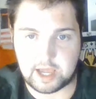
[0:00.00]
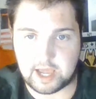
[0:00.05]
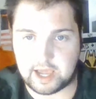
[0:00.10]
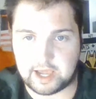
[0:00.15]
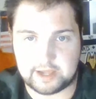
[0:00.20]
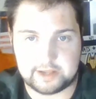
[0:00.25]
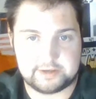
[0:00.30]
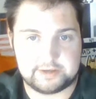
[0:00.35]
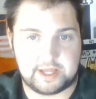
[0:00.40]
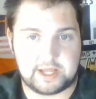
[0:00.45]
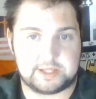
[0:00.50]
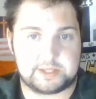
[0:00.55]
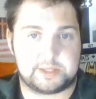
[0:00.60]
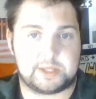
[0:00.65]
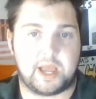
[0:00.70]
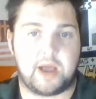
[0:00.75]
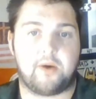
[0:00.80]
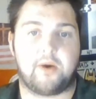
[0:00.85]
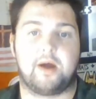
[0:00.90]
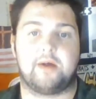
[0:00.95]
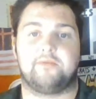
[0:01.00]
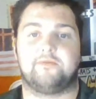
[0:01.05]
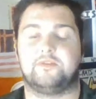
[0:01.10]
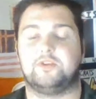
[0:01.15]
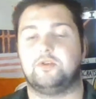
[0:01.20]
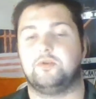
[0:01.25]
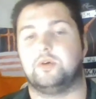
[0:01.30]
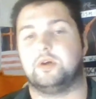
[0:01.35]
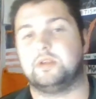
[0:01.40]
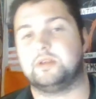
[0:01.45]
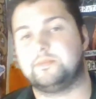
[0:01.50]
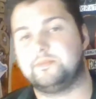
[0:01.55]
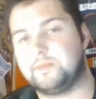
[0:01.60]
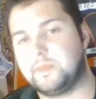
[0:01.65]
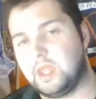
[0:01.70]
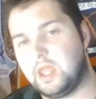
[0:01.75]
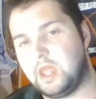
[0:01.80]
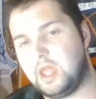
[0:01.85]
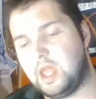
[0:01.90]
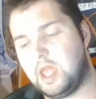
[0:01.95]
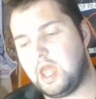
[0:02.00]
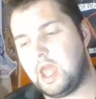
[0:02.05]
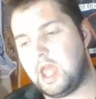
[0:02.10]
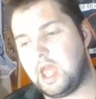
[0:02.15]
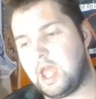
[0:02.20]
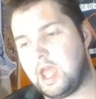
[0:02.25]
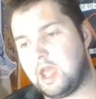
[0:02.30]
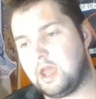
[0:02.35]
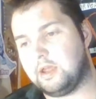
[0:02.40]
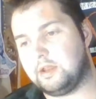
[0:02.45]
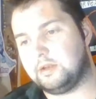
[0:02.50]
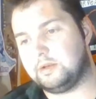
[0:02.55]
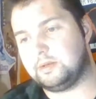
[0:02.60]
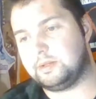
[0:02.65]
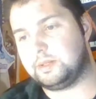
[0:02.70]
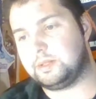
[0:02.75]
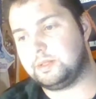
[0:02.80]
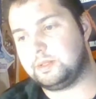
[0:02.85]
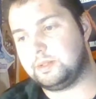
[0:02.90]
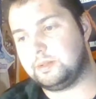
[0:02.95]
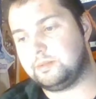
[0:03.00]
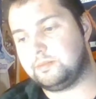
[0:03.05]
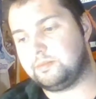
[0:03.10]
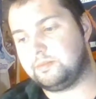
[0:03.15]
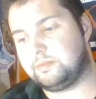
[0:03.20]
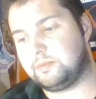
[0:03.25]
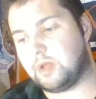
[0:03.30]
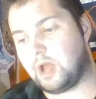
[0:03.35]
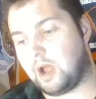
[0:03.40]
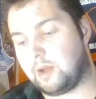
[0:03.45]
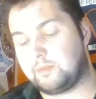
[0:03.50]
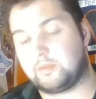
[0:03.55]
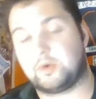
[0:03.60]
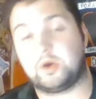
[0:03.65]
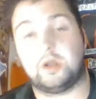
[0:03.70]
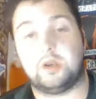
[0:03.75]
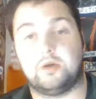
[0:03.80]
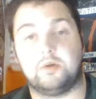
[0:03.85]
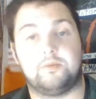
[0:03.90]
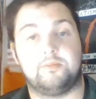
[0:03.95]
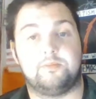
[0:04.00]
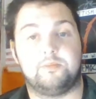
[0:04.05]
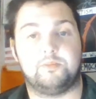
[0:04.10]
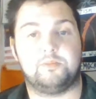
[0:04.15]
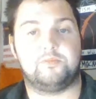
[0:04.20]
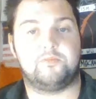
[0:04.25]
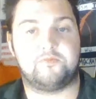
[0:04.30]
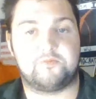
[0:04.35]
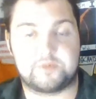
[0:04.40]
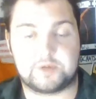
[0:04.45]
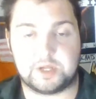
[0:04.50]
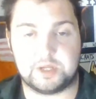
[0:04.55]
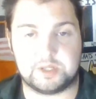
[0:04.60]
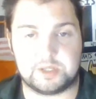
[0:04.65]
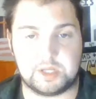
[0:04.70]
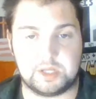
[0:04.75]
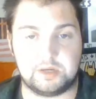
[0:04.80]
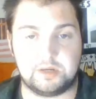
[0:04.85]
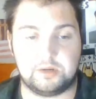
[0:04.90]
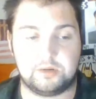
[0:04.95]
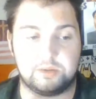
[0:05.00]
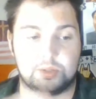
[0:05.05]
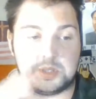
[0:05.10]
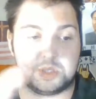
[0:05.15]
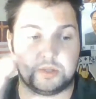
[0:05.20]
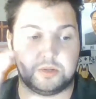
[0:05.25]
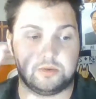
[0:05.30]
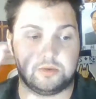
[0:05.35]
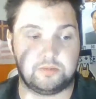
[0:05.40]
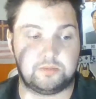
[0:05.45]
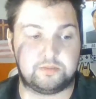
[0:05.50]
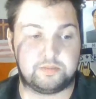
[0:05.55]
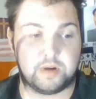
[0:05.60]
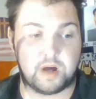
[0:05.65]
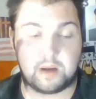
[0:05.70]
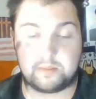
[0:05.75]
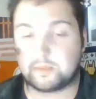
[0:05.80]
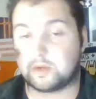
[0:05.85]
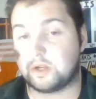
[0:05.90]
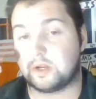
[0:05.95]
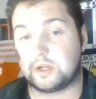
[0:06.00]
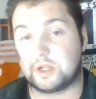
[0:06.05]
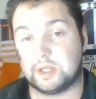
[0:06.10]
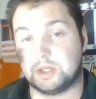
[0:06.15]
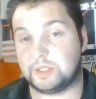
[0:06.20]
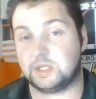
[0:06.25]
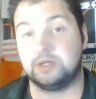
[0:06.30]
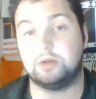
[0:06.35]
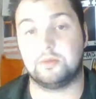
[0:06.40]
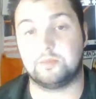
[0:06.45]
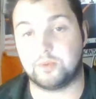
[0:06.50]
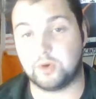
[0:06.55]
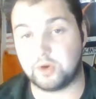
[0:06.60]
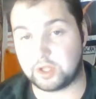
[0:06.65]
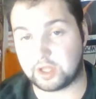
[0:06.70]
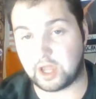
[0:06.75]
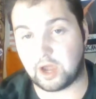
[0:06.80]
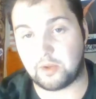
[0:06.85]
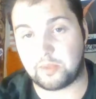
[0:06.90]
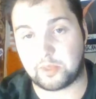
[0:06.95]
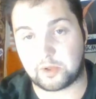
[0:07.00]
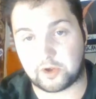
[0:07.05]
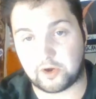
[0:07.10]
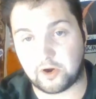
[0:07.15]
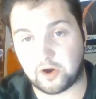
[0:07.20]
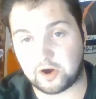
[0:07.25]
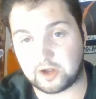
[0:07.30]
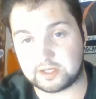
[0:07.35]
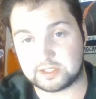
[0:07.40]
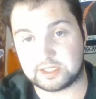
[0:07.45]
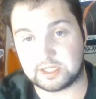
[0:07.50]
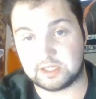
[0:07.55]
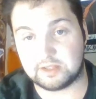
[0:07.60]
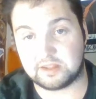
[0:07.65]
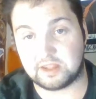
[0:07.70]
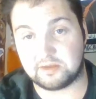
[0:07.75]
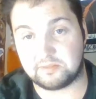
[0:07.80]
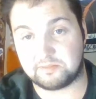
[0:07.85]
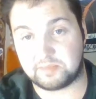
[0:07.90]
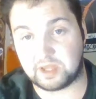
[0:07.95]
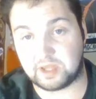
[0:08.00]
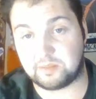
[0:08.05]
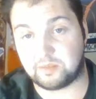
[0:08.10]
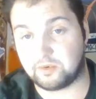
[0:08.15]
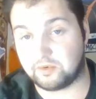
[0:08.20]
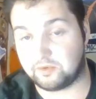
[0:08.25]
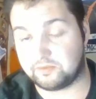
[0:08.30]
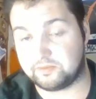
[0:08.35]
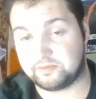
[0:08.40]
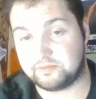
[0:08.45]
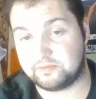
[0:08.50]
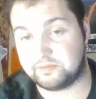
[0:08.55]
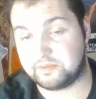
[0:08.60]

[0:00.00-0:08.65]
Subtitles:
And that's how I view it. And I'm going to continue putting out the content that people